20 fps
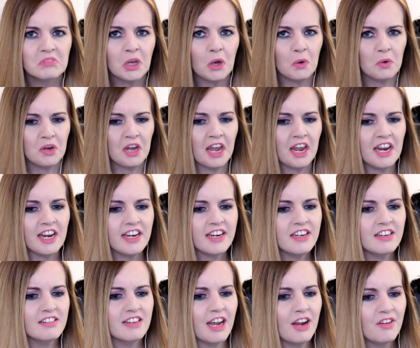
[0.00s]
Okay,
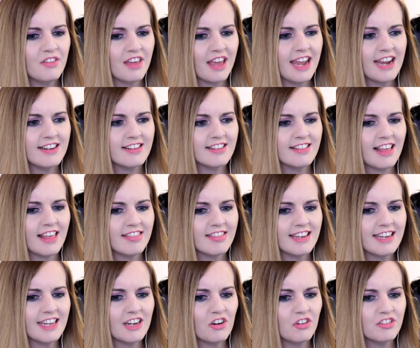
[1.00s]
how the heck did that
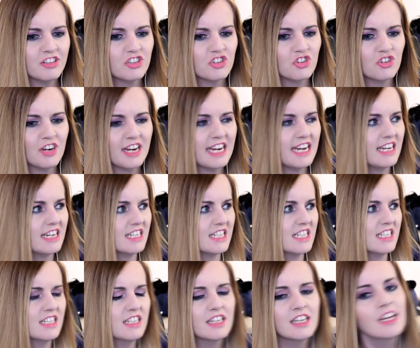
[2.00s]
thing get on the
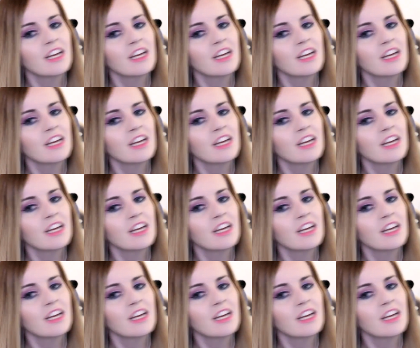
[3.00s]
train?